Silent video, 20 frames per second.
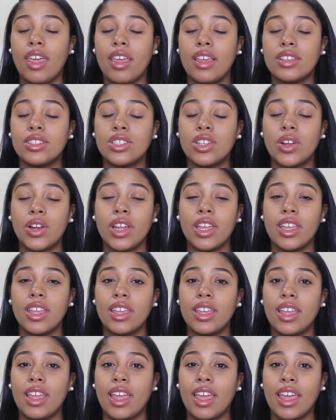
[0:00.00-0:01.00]
is great,
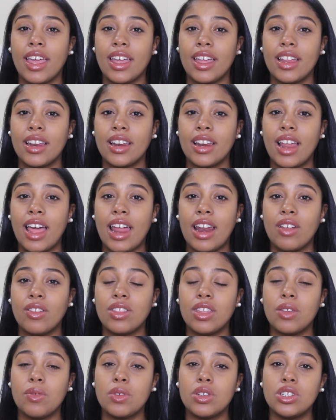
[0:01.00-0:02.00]
and I don't
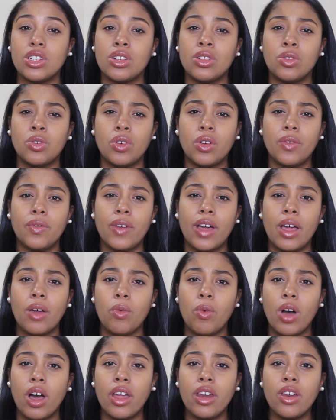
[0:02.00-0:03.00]
think we should glorify
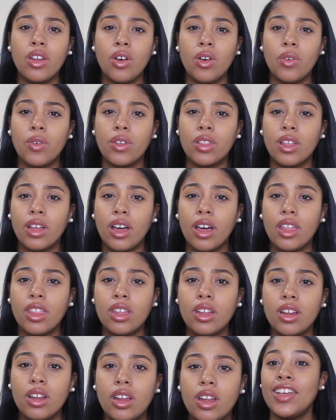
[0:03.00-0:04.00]
one over the
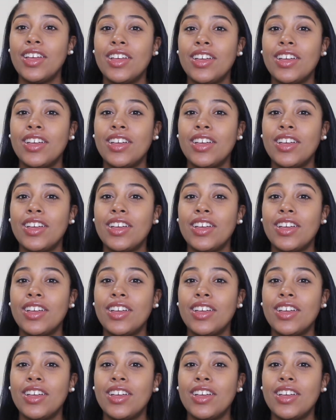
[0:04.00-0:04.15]
other.